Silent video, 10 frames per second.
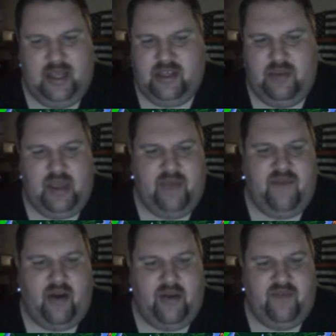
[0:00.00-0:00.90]
it's going to be a
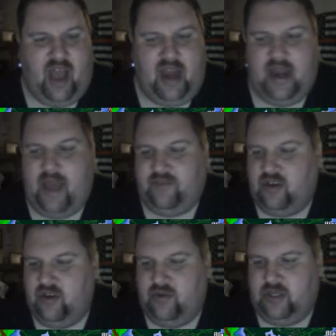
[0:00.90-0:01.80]
very violent
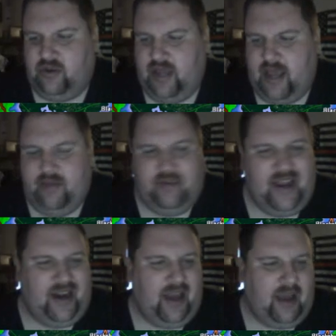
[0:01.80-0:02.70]
afternoon. It's only at
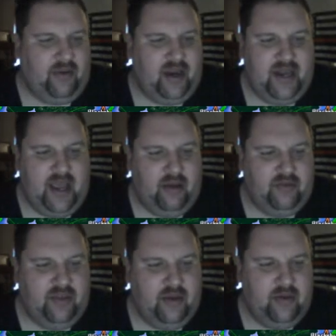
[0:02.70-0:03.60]
10 o'clock right now.
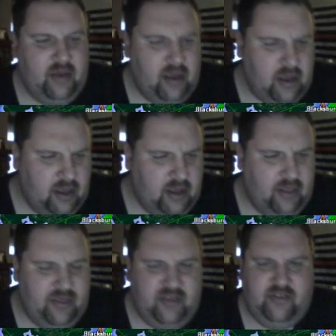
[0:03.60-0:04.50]
So
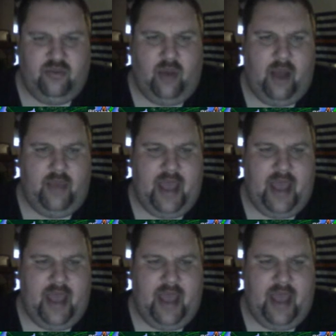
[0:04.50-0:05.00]
this is why